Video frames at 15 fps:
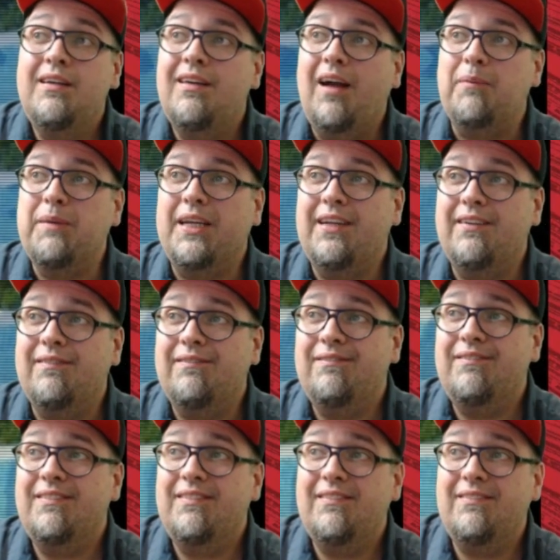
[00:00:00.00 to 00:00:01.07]
I mean,
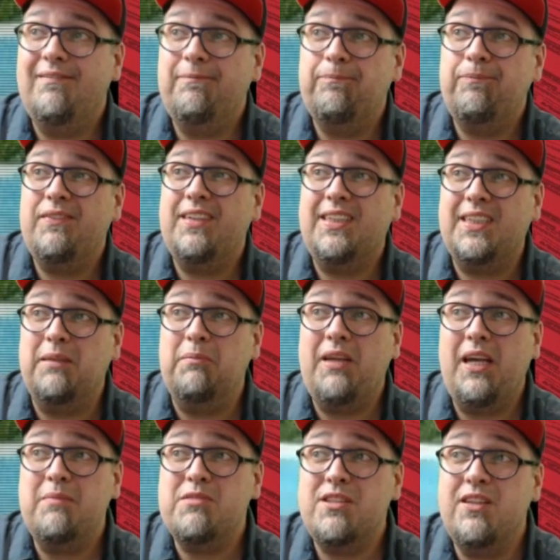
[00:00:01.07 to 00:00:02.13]
some
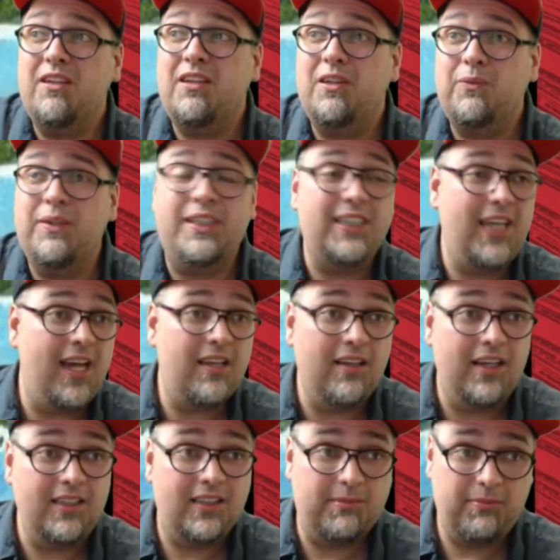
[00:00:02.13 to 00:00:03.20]
games look good with scan lines,